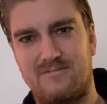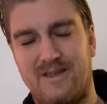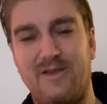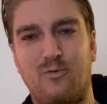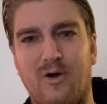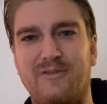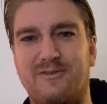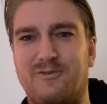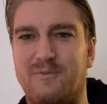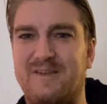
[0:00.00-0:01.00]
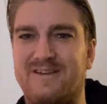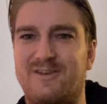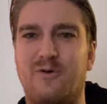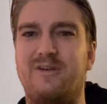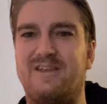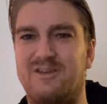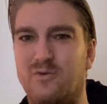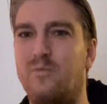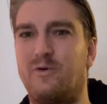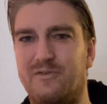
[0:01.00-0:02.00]
He wanted to be a yogi in the
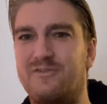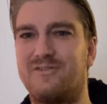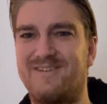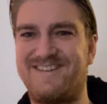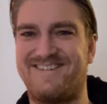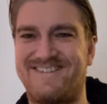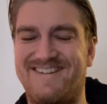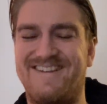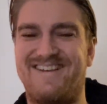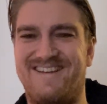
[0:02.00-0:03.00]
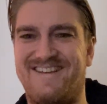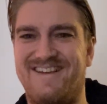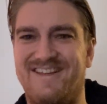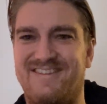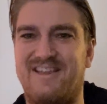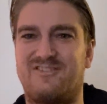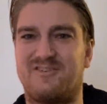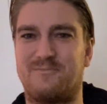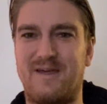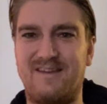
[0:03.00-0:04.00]
woods that
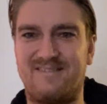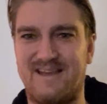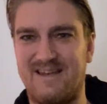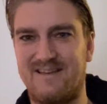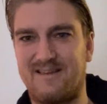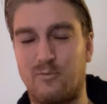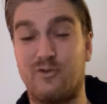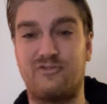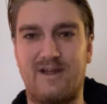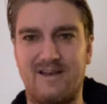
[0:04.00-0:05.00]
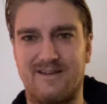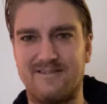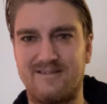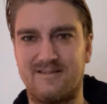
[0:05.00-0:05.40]
just meditated and was silent.